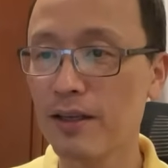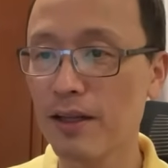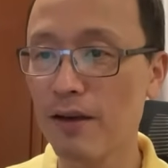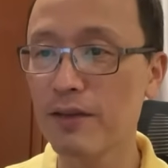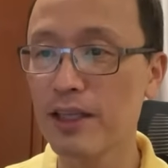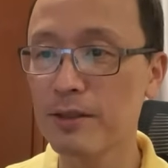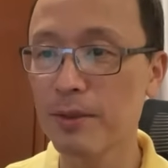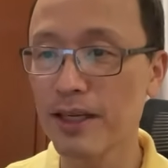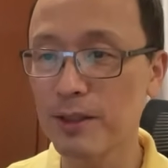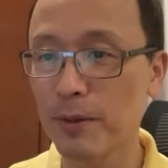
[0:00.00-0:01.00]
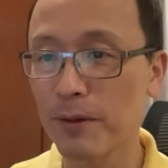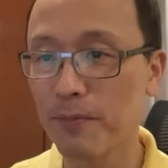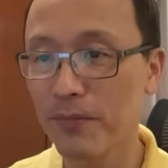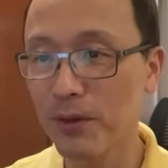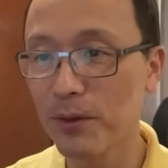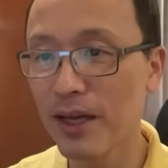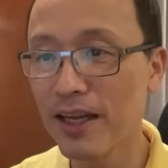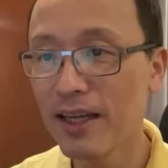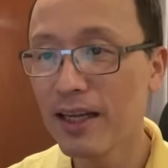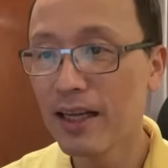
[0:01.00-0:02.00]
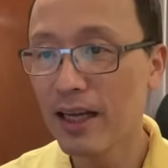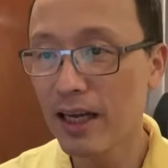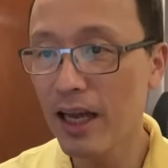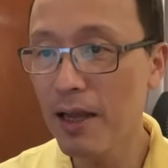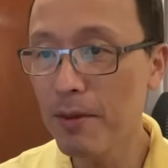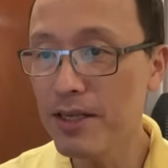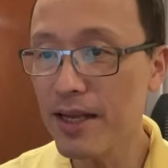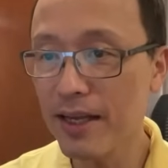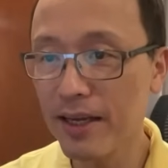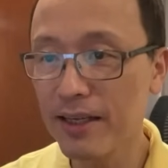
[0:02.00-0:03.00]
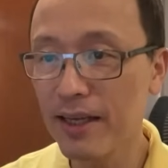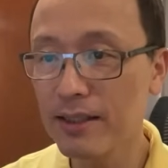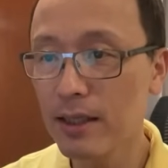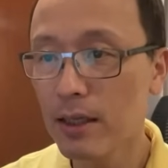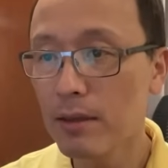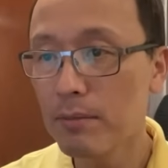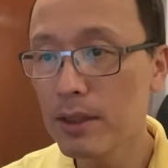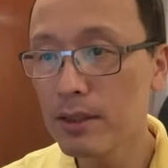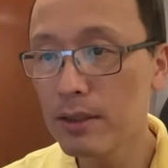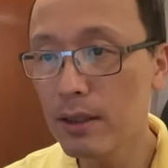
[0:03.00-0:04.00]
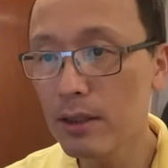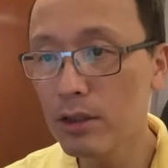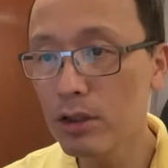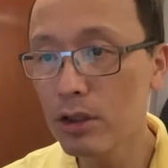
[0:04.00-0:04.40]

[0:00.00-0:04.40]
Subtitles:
advertisement as well. Okay, Amy Zach, yes, Mr.